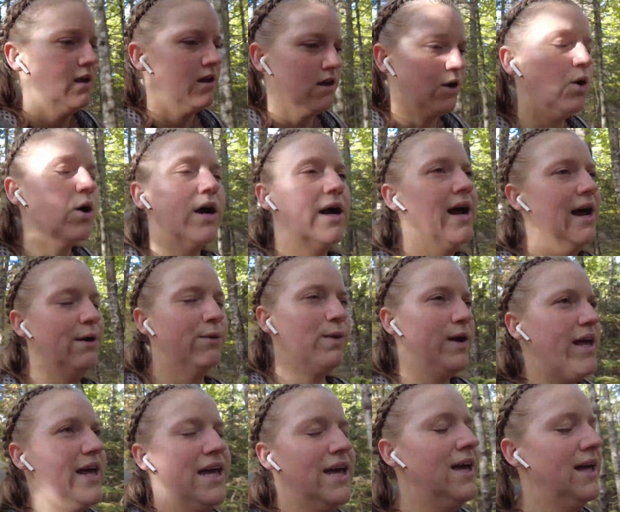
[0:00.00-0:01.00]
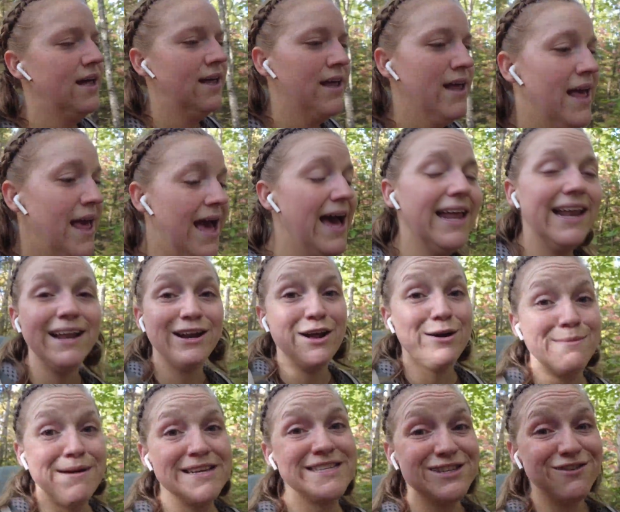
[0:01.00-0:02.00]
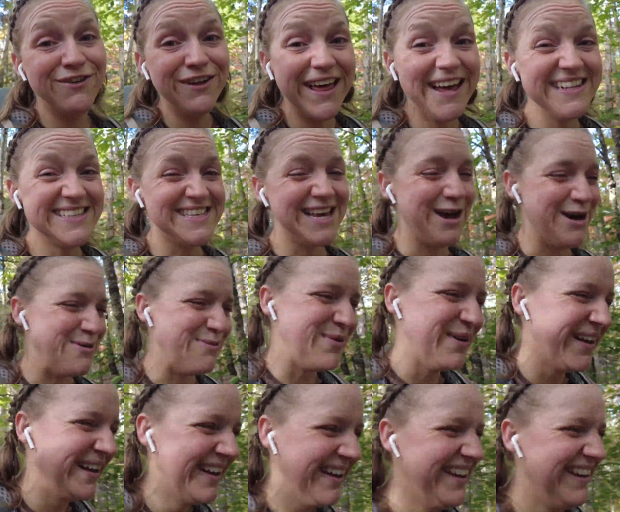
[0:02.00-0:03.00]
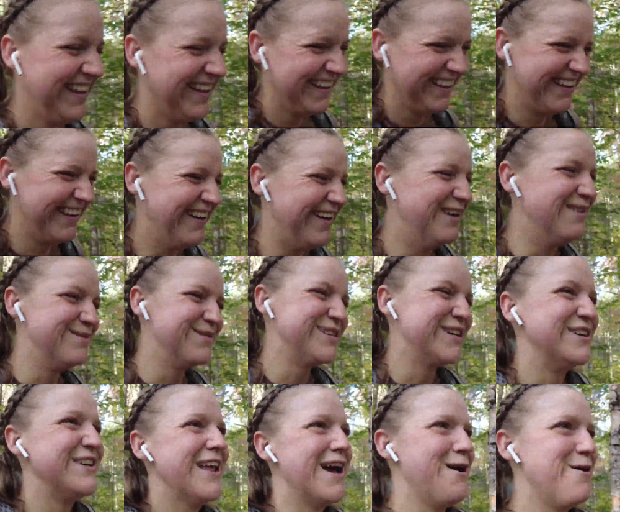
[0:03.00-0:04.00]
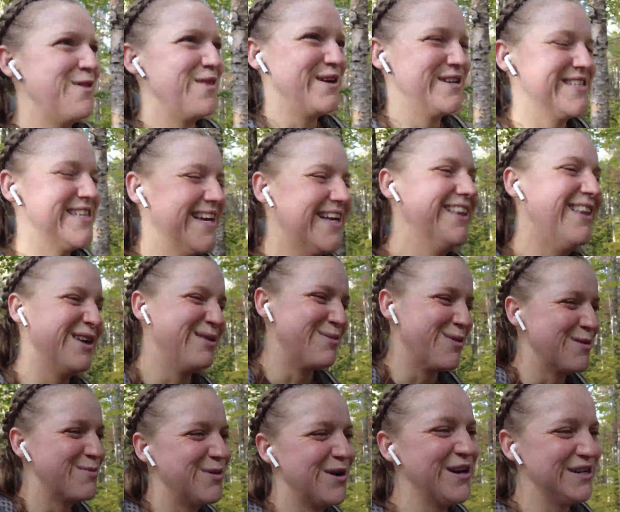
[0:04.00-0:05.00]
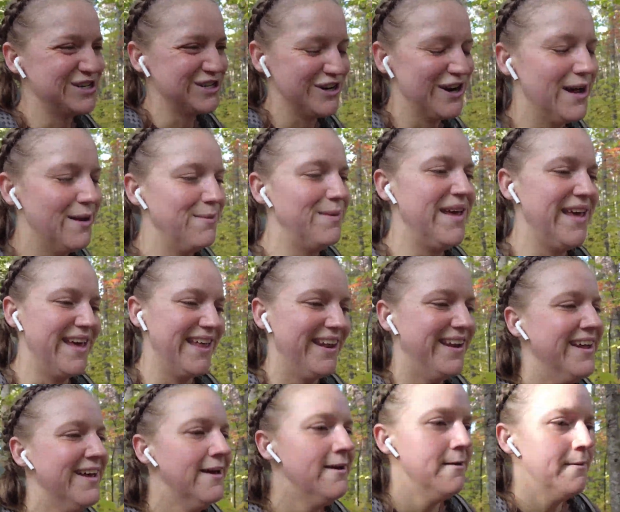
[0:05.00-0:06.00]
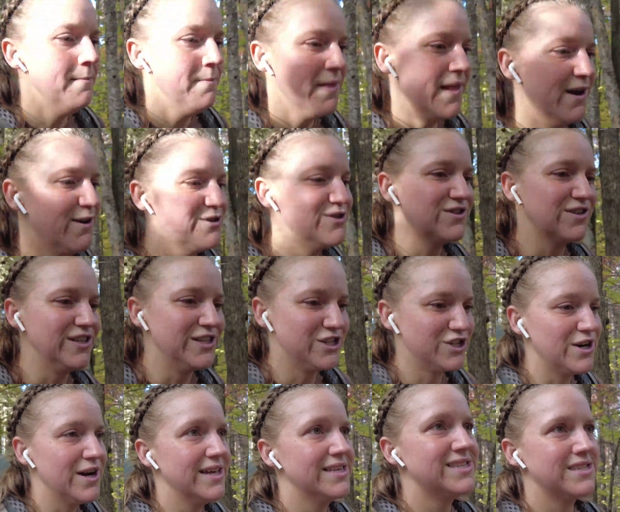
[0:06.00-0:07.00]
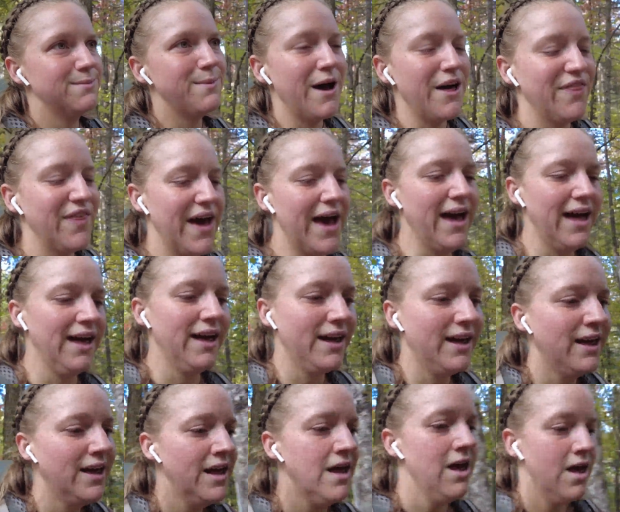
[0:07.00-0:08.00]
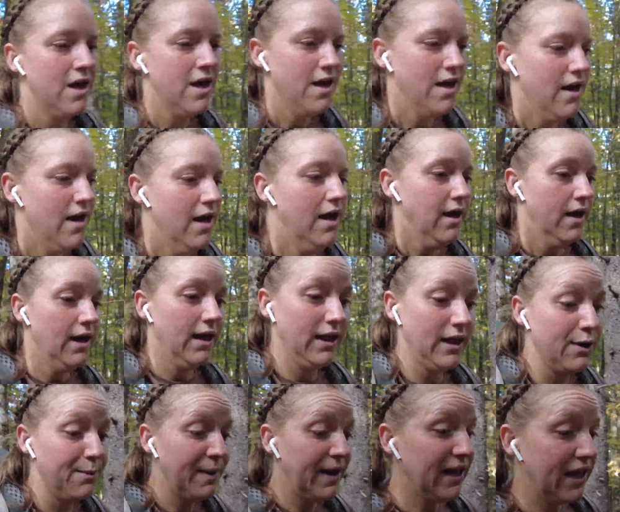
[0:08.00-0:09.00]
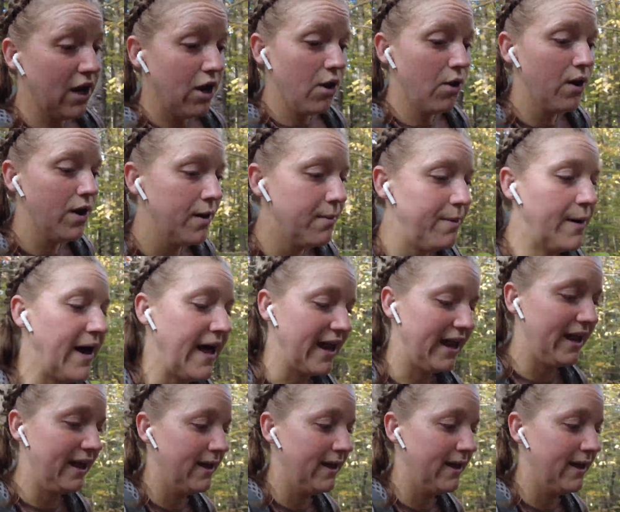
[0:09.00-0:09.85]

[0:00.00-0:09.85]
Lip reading: or had I not messed the flights up. So now there's like a little more pressure on me, and I was really stressed about that a little bit ago, but